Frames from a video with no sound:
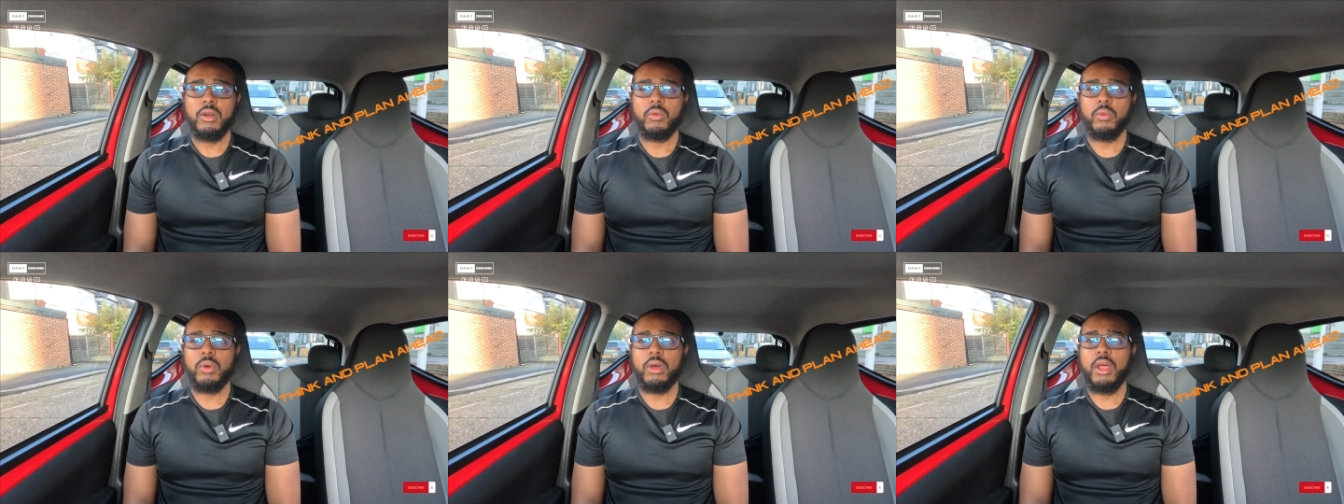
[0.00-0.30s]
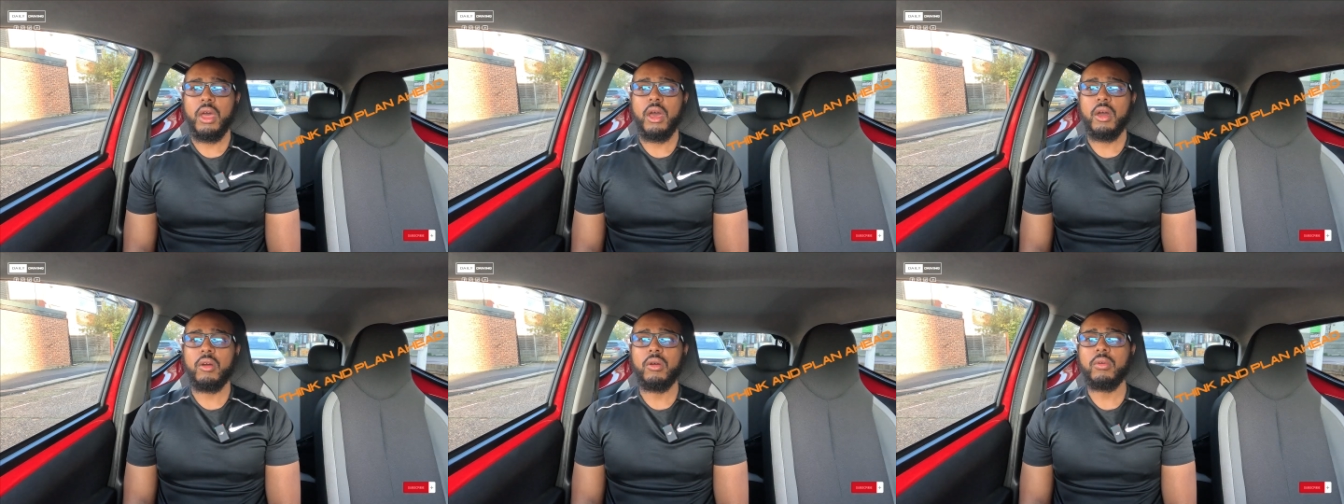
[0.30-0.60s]
what
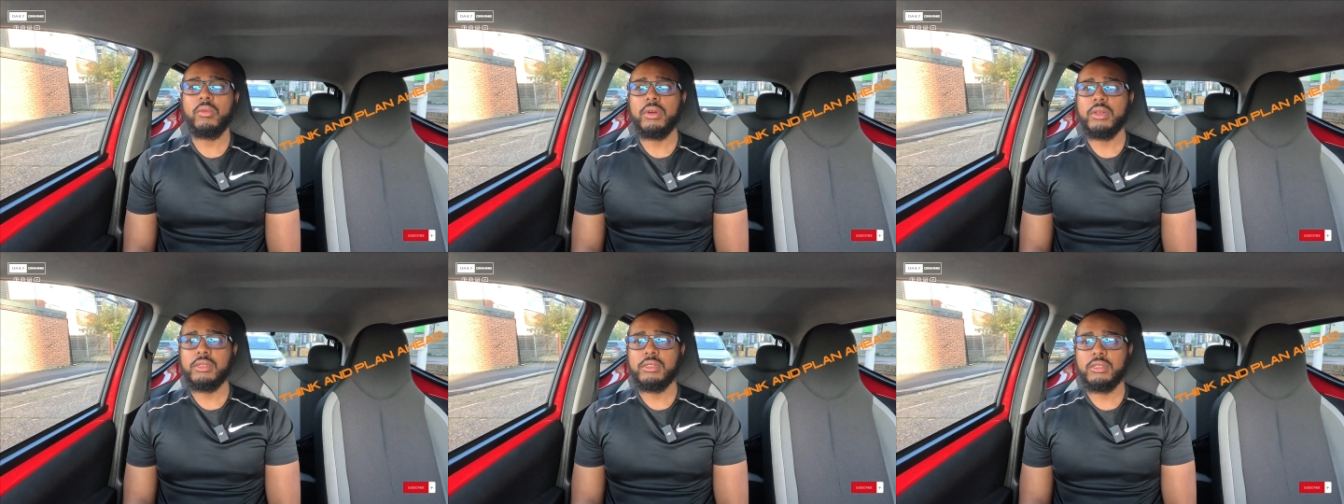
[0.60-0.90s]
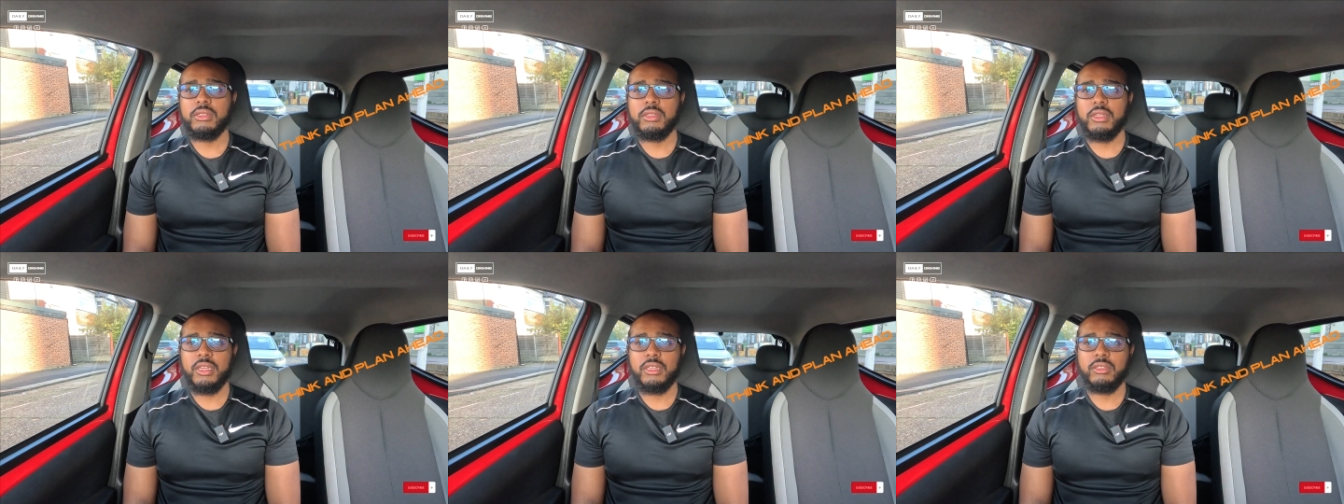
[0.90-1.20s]
I always
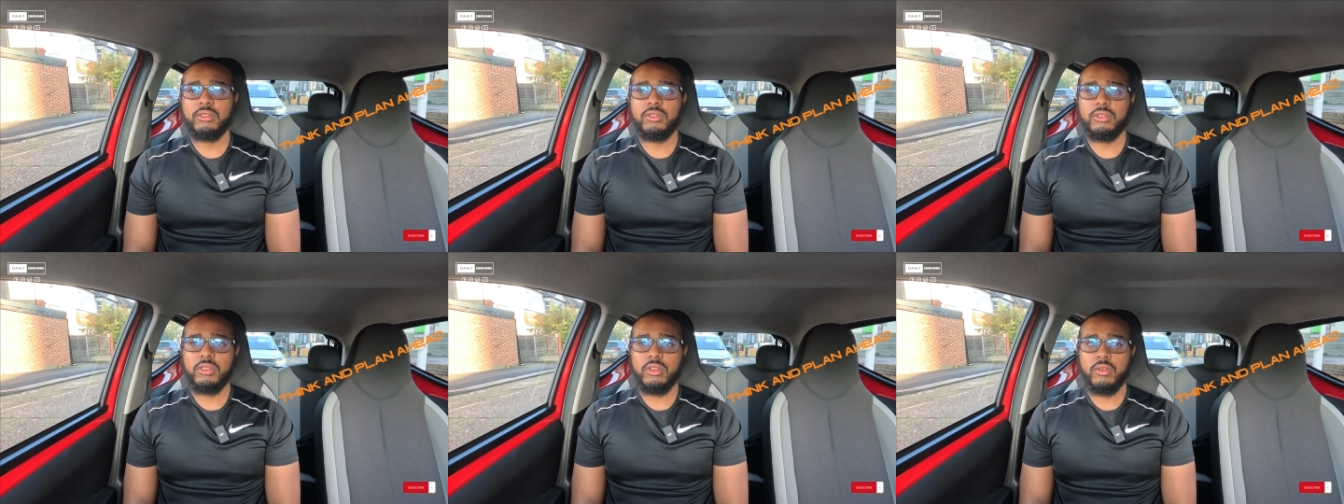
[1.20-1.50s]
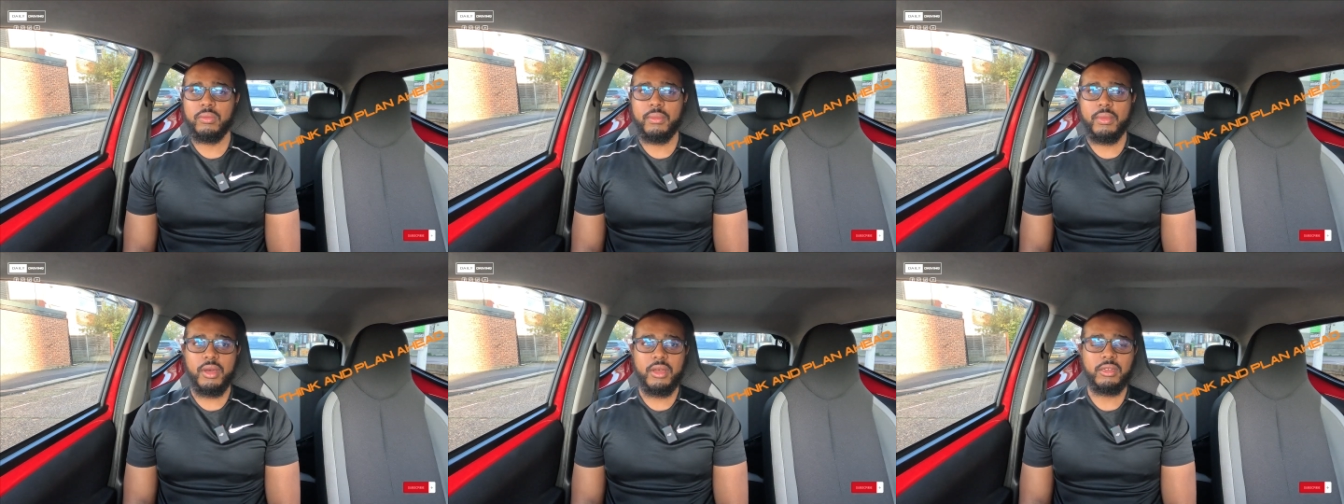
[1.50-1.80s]
tend to
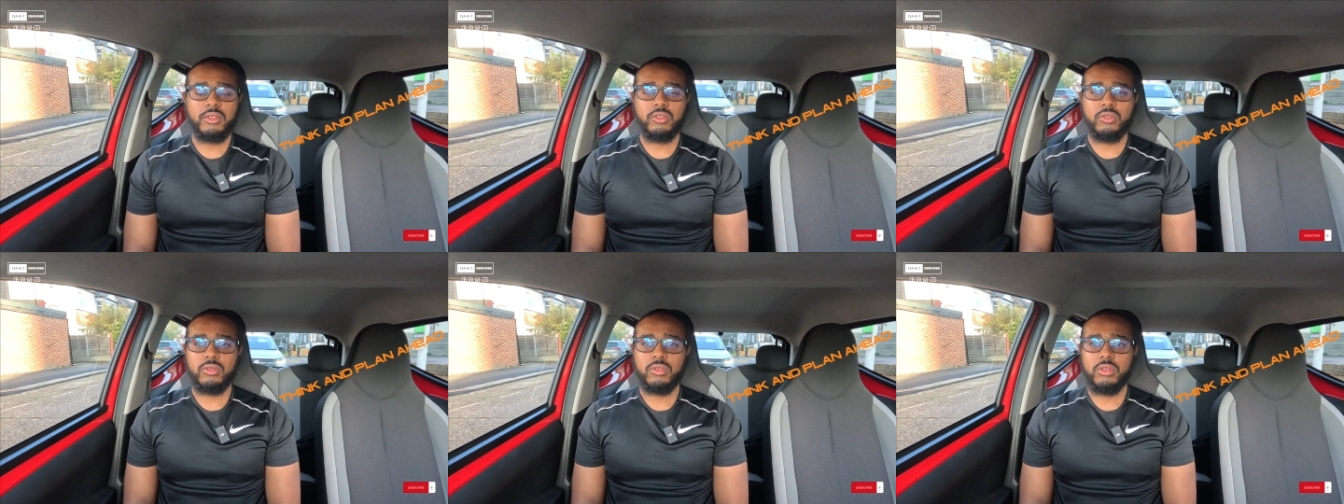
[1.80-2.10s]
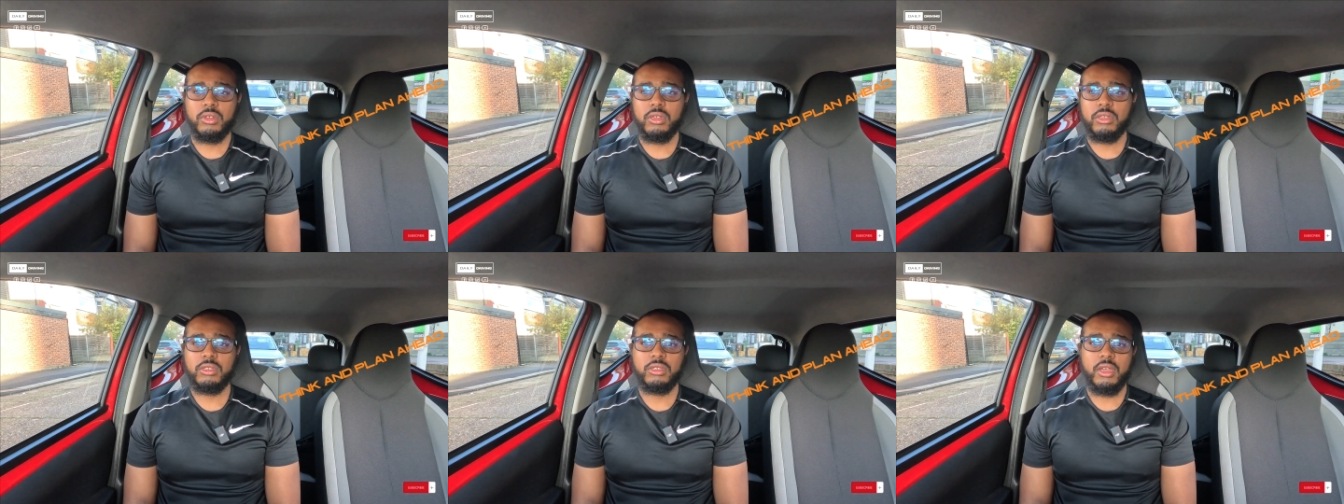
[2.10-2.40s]
tell my
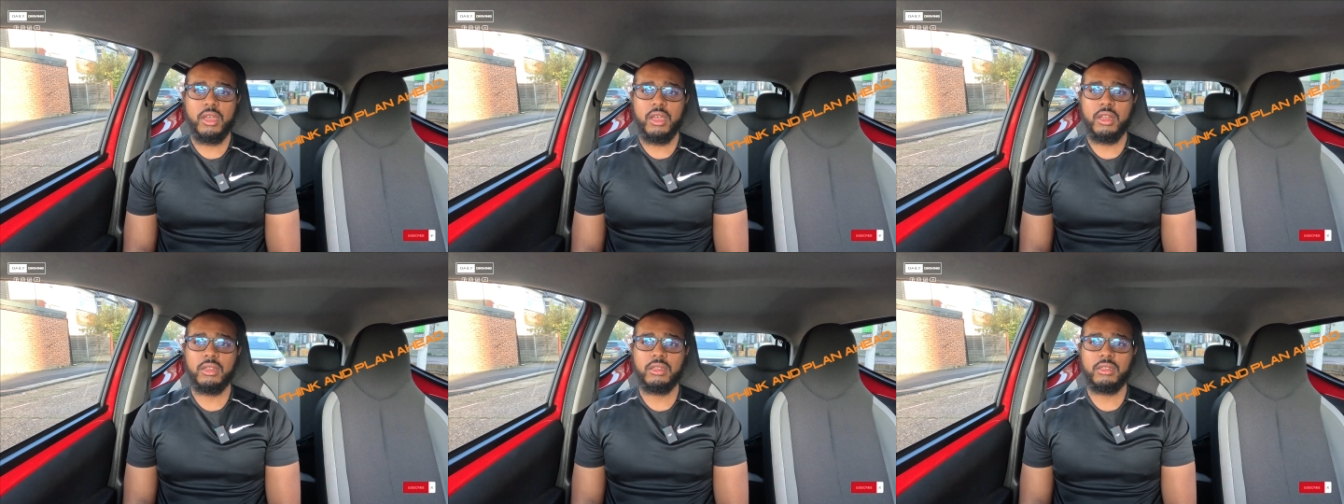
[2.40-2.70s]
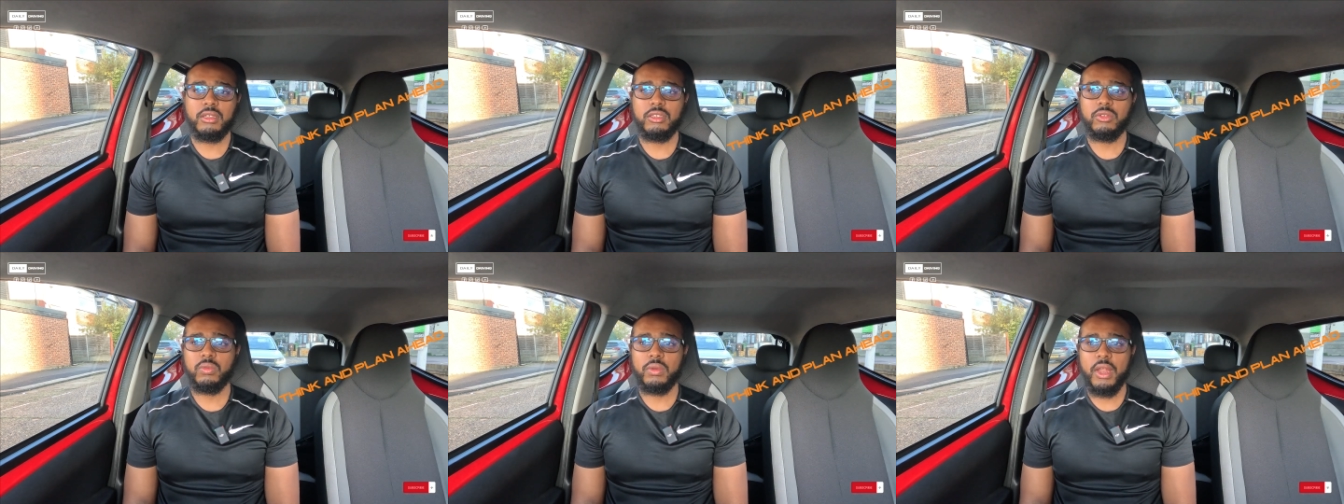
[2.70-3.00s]
students, and
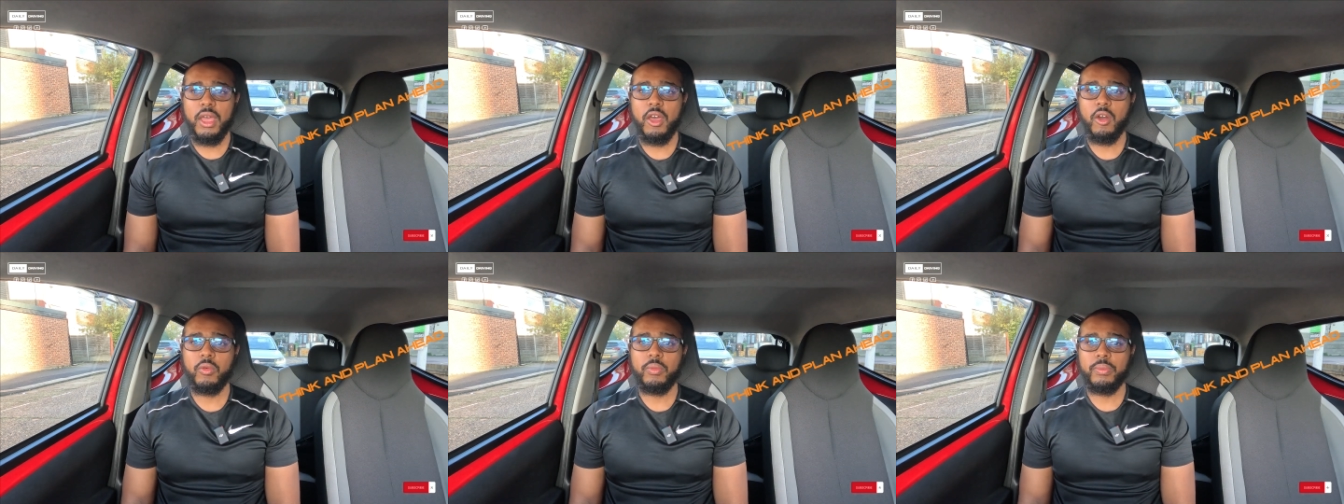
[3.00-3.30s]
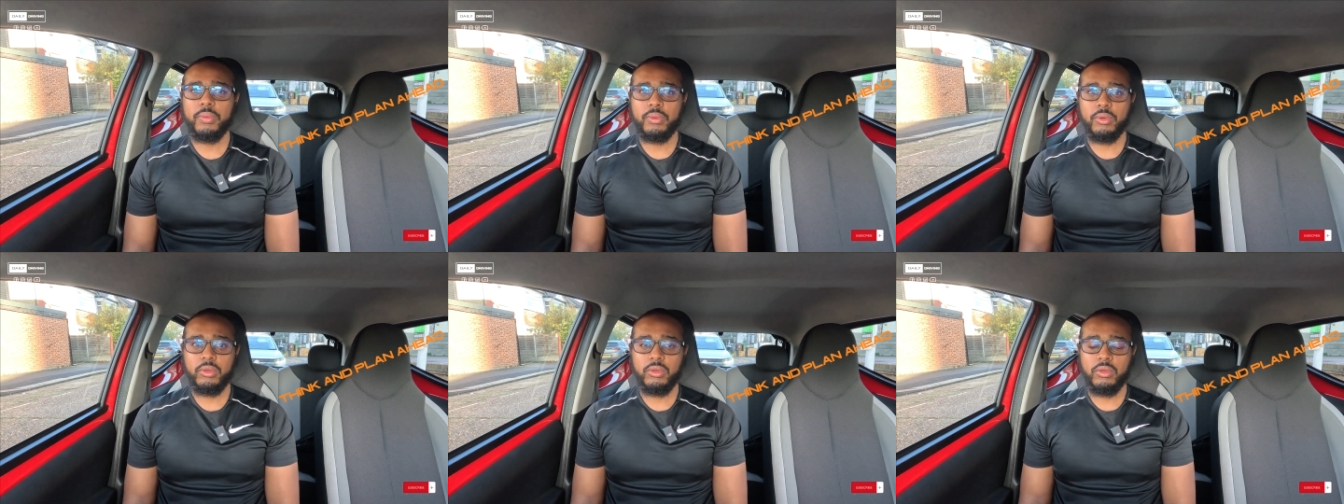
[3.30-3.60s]
this will
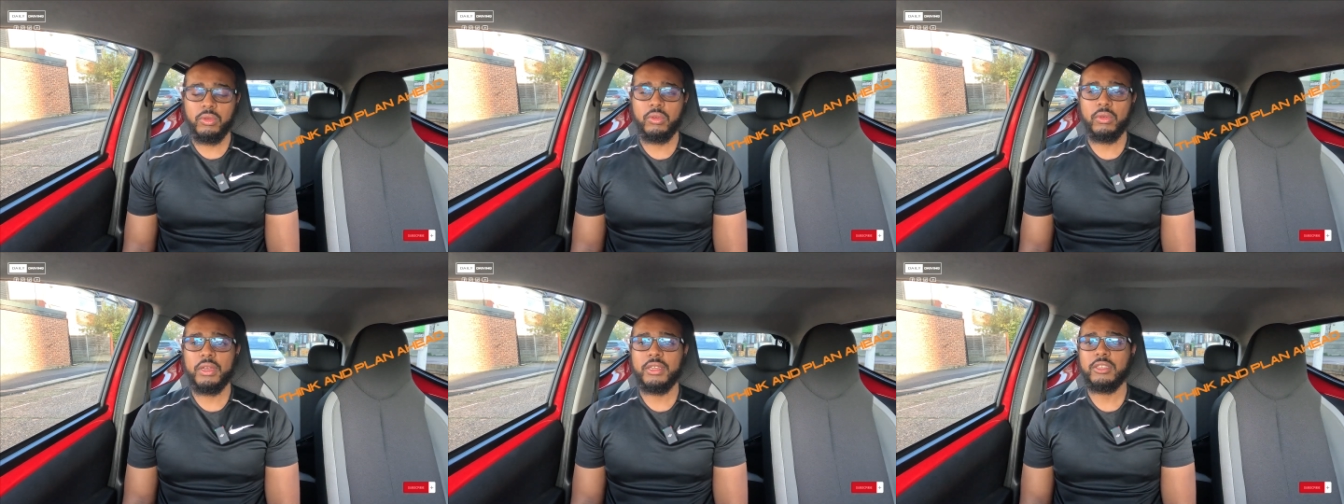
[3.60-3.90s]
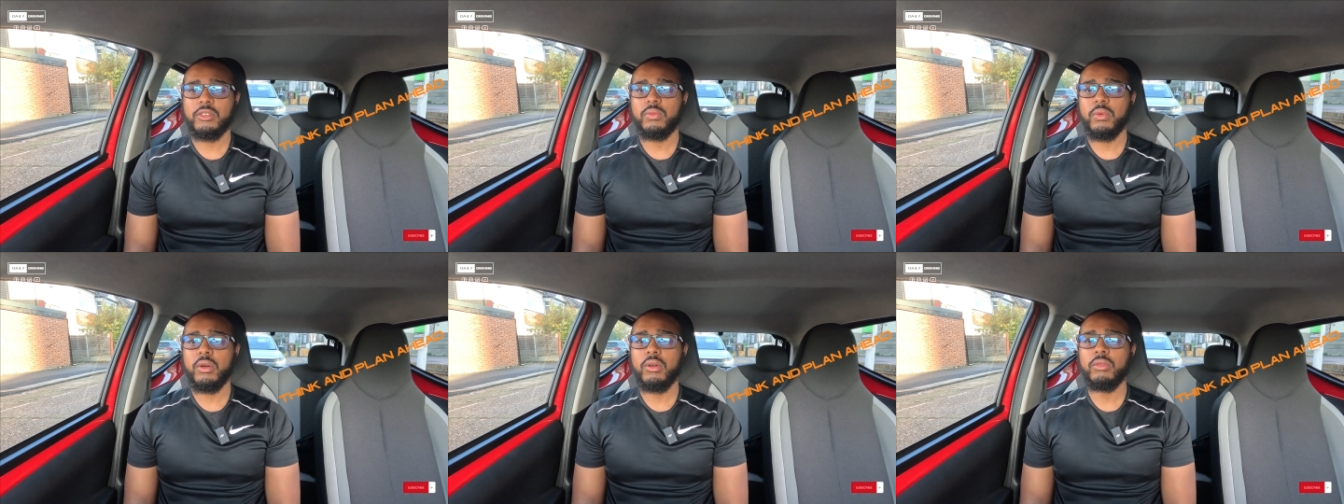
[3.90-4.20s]
help you
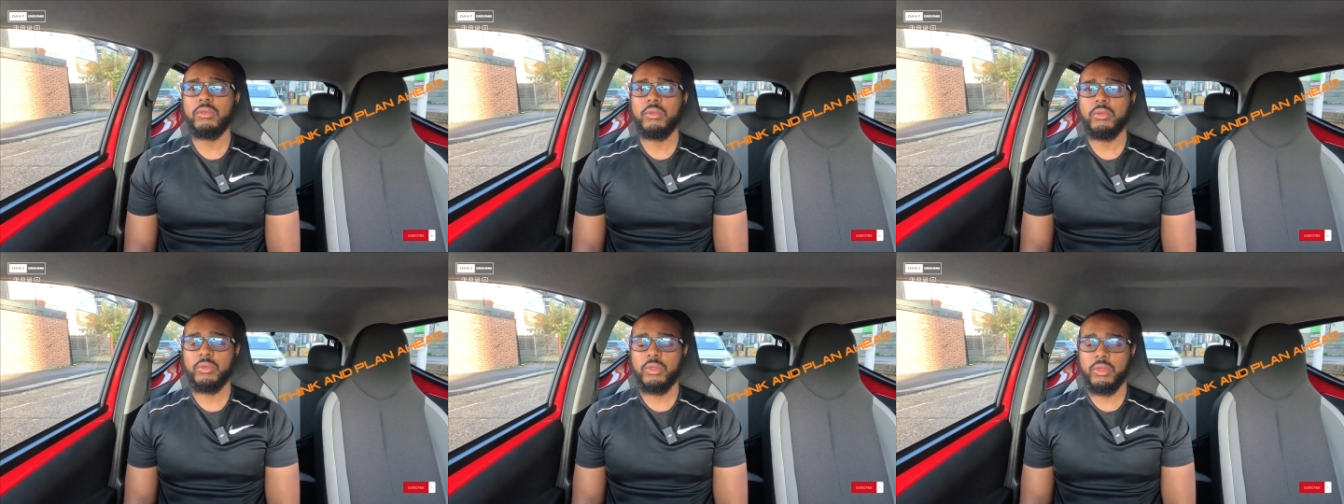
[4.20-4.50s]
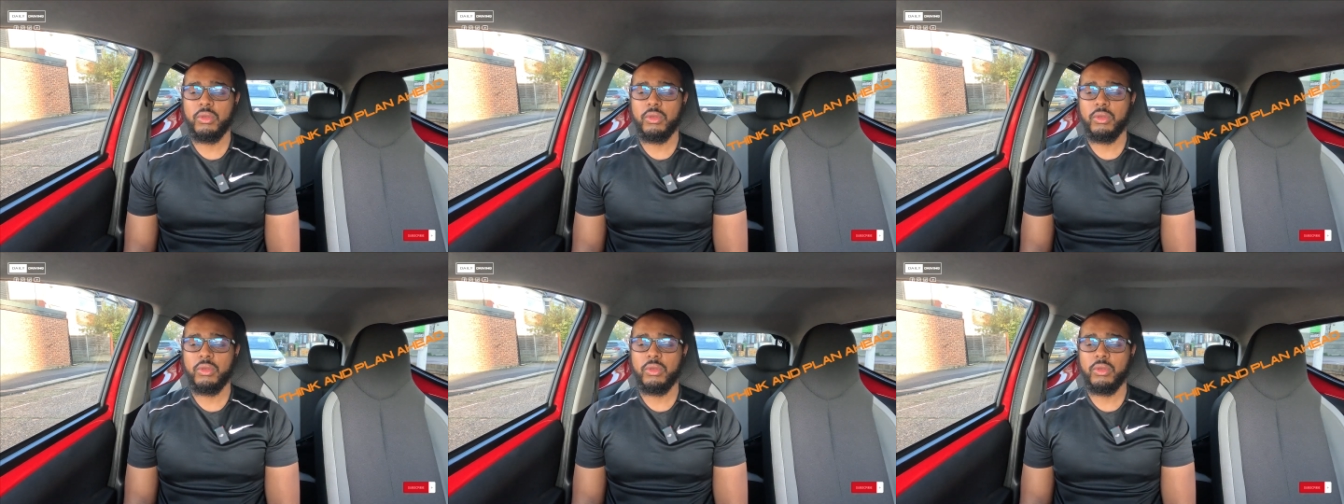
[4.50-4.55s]
as well,